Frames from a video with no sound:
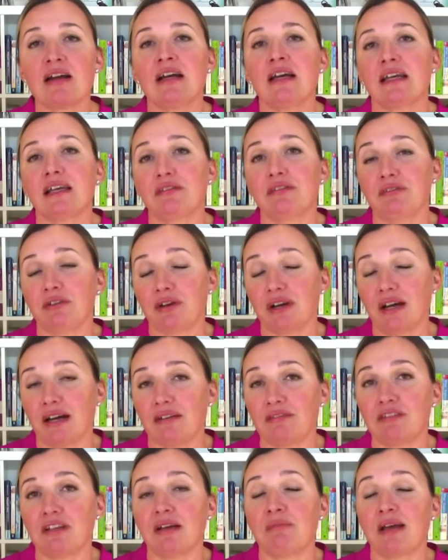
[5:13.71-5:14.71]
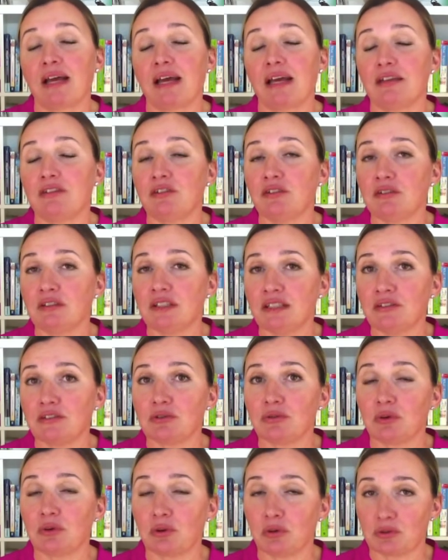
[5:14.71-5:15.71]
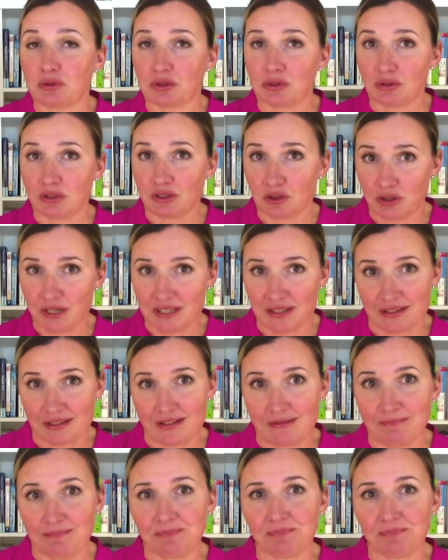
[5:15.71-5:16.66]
if you have them, and you need to also address them.